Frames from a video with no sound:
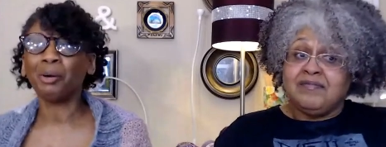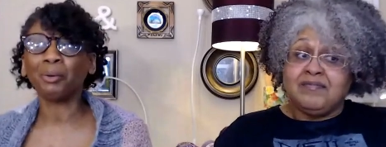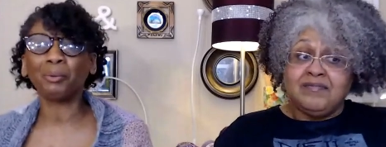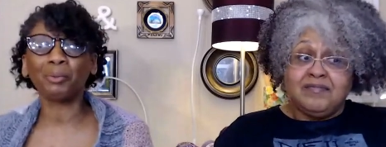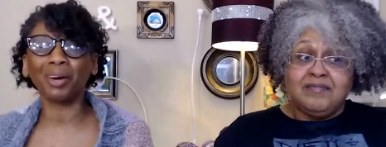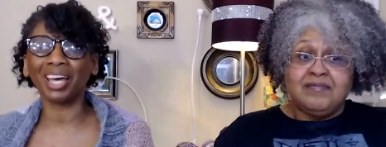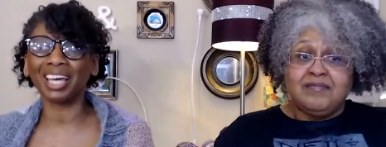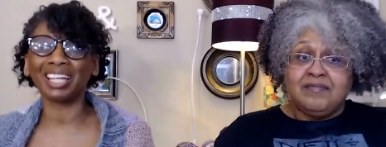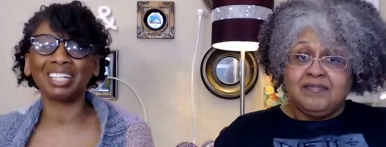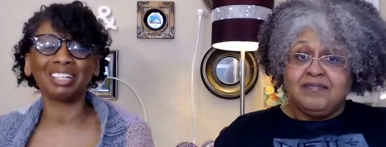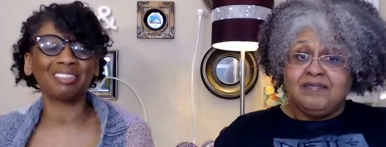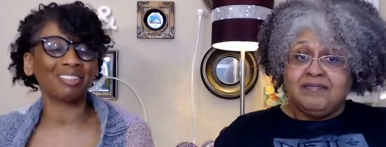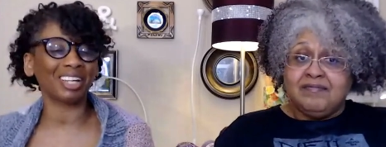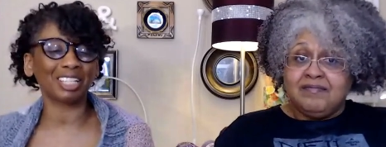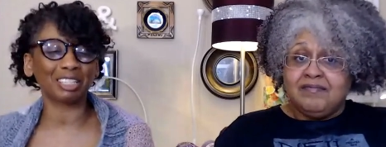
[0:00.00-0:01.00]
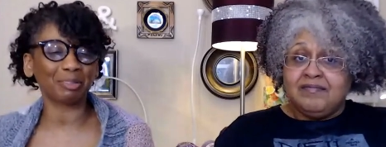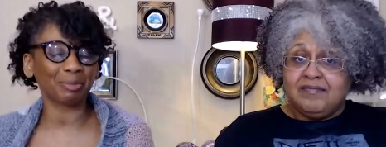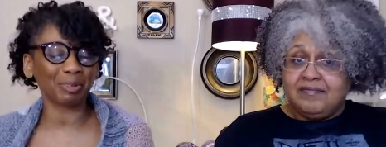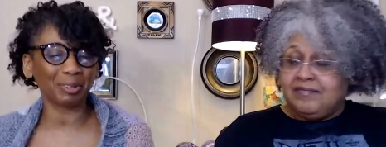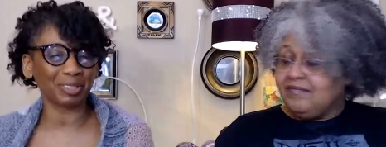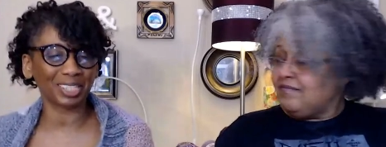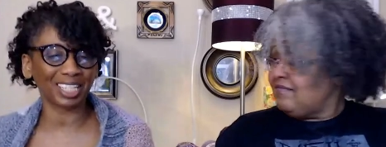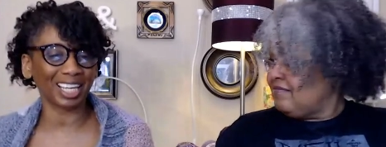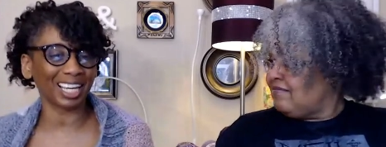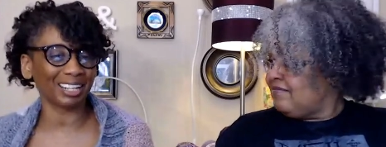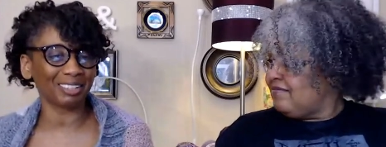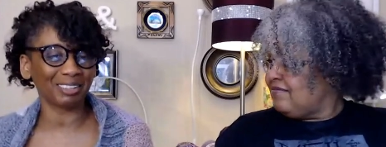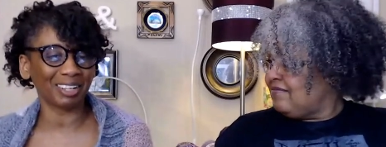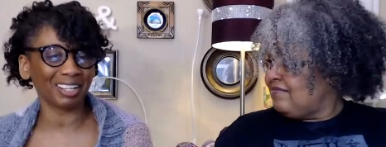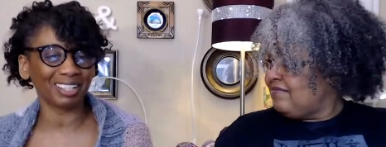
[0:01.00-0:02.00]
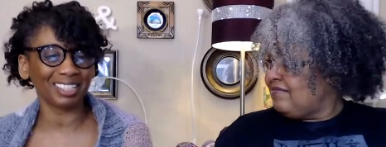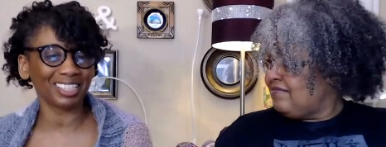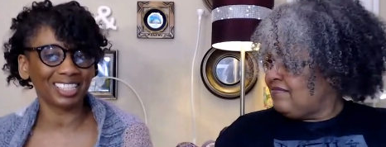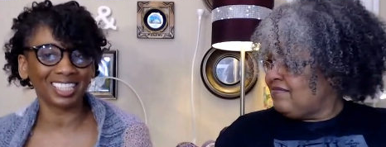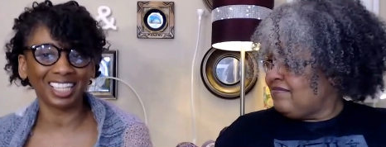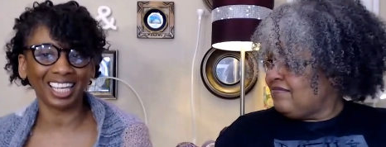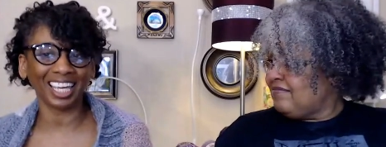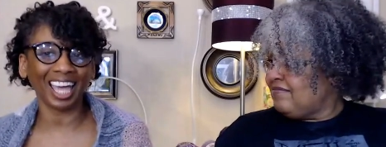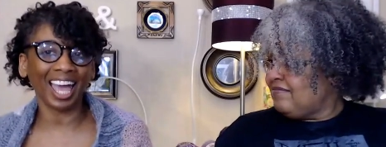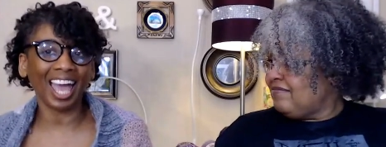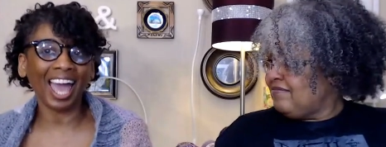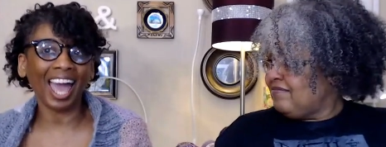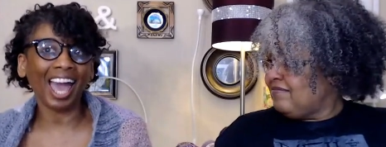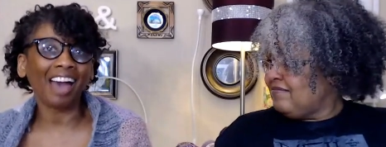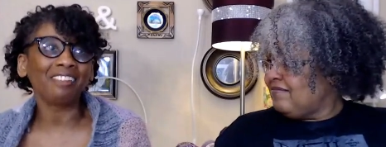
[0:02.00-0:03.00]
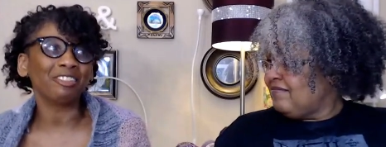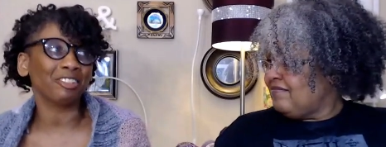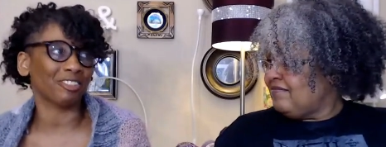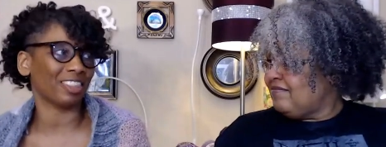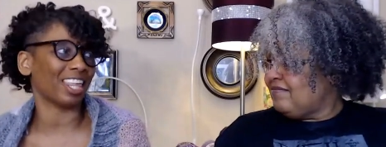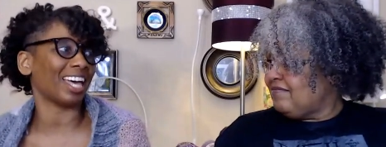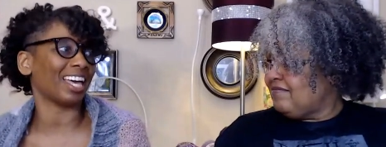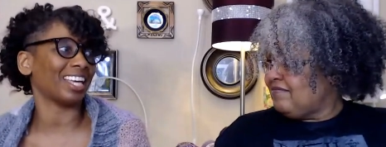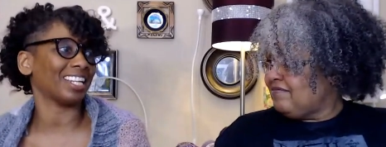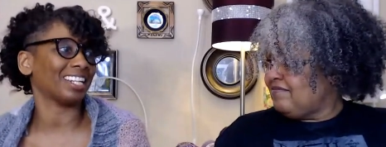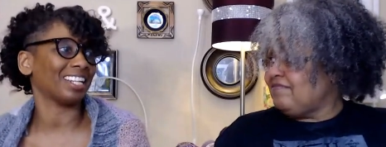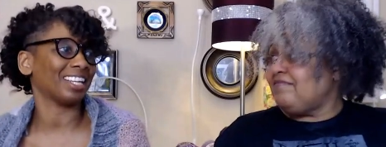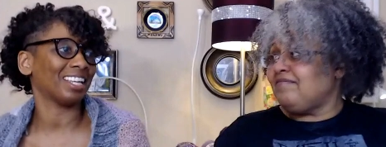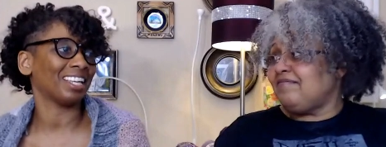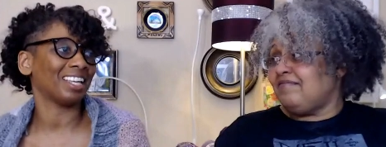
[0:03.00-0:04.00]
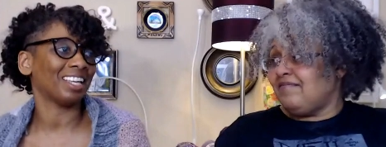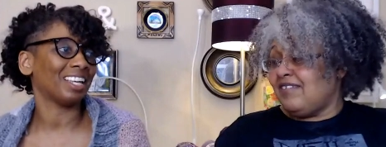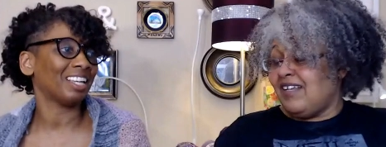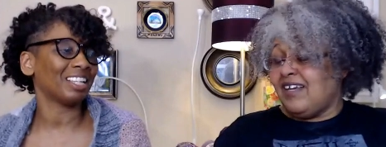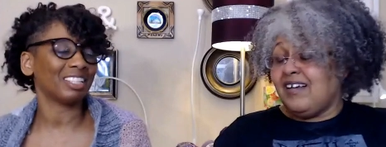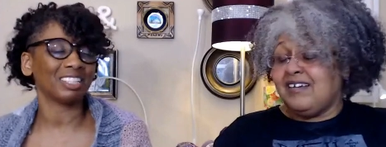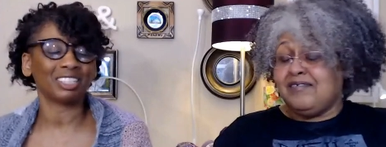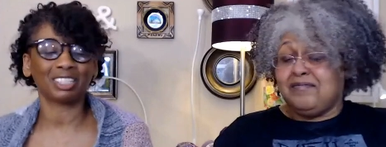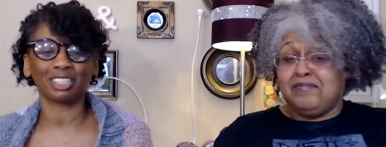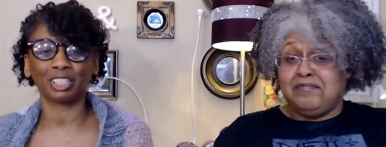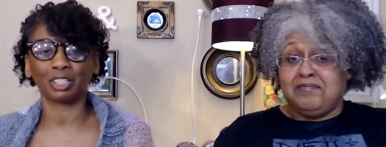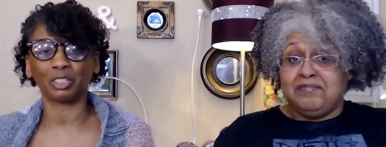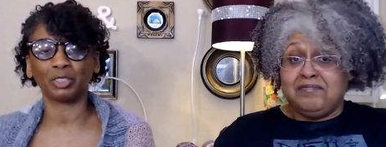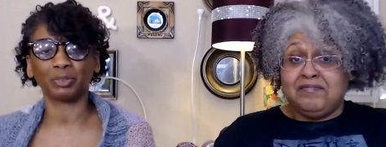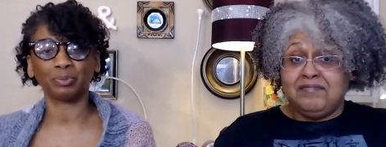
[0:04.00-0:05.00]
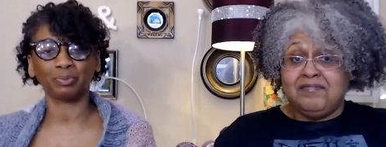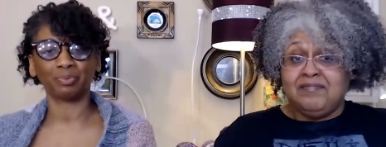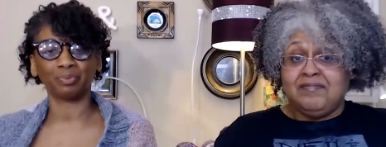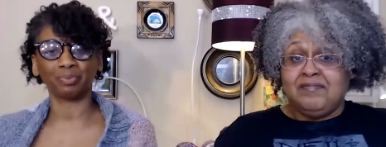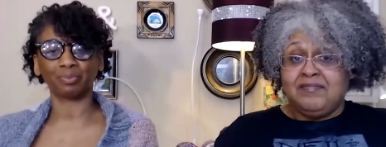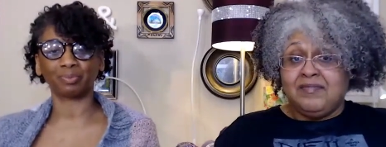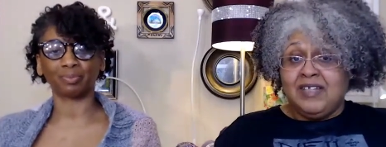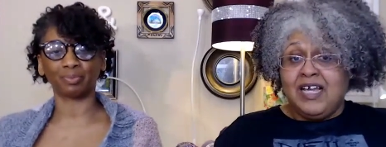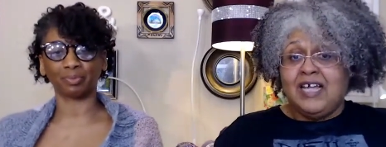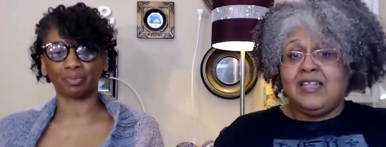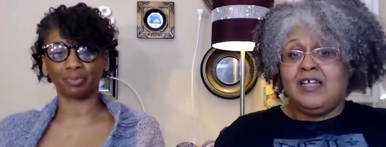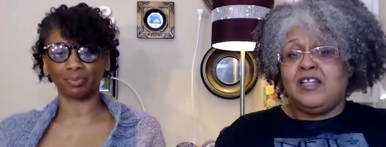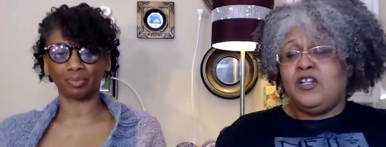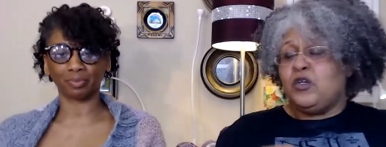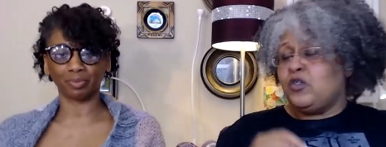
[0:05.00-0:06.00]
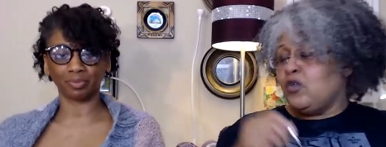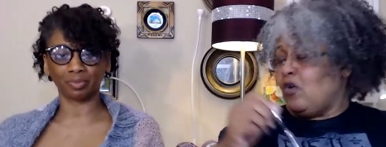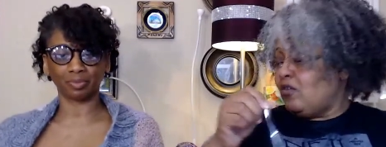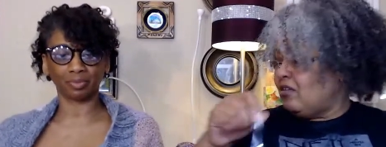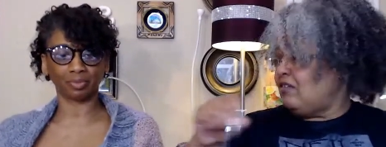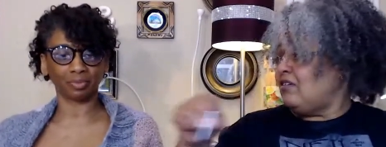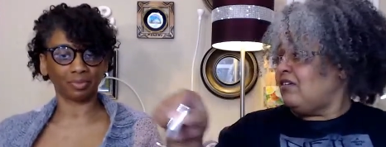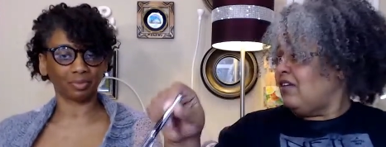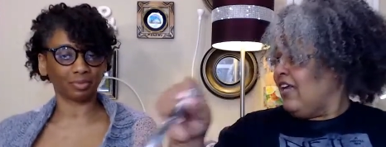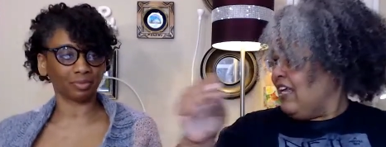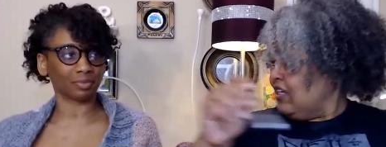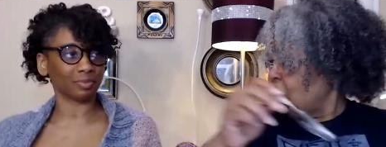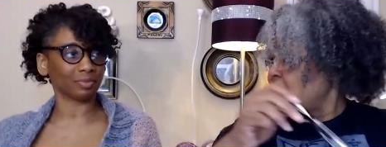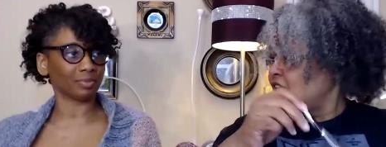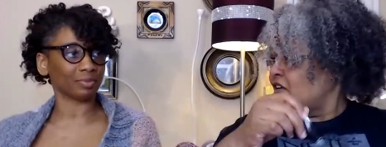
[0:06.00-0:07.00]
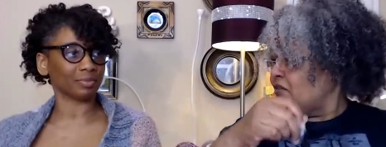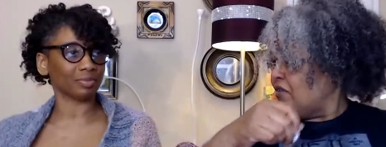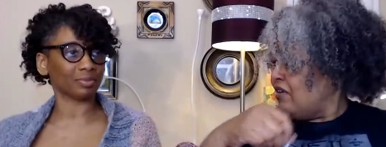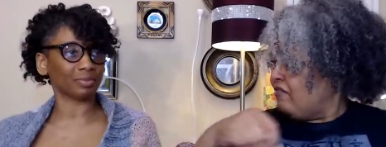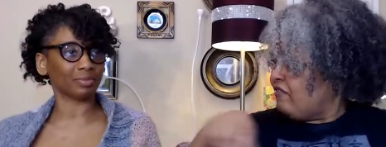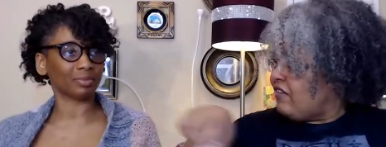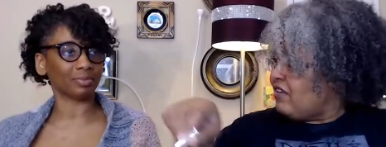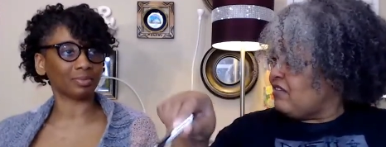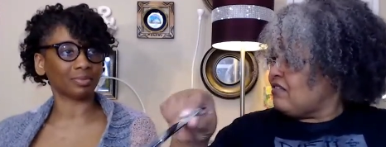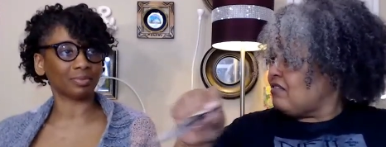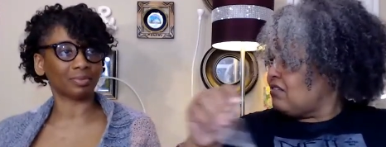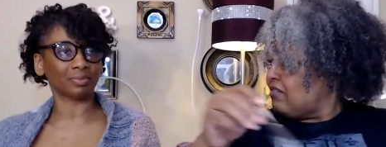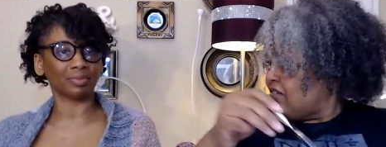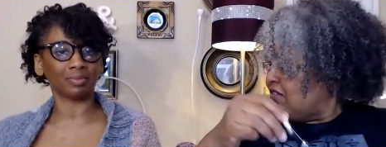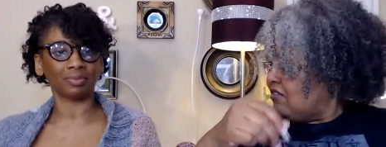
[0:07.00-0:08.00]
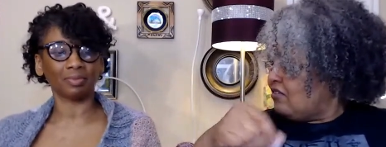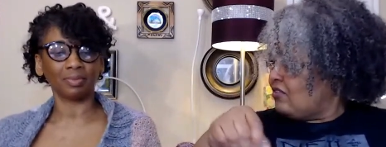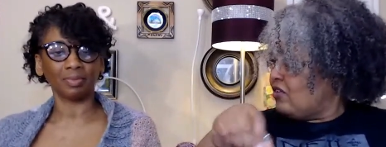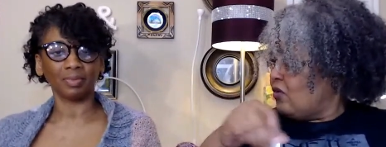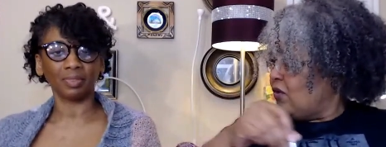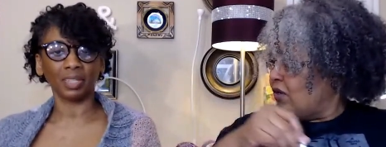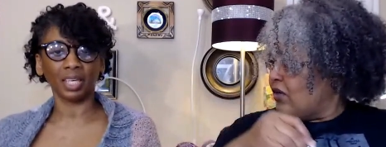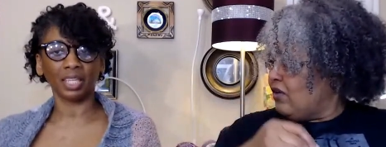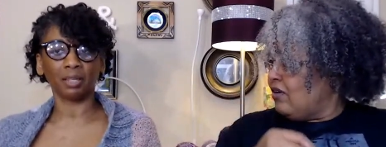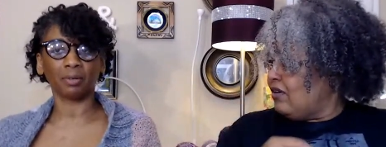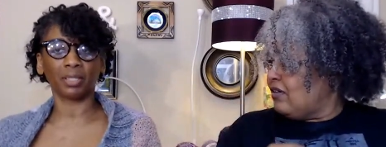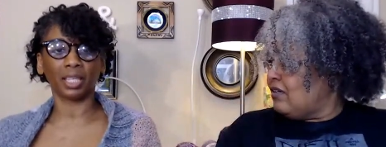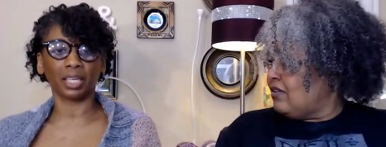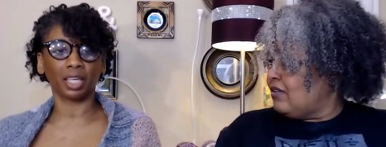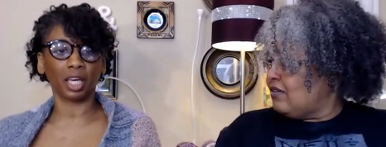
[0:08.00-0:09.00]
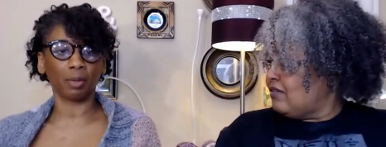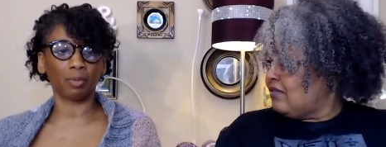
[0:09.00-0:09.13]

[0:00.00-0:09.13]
Speaker 1: when am I supposed to get around to like half of that? Yeah. So. And then
Speaker 2: there's all the little ancillary events, you know, going yeah, on. there were
Speaker 1: like a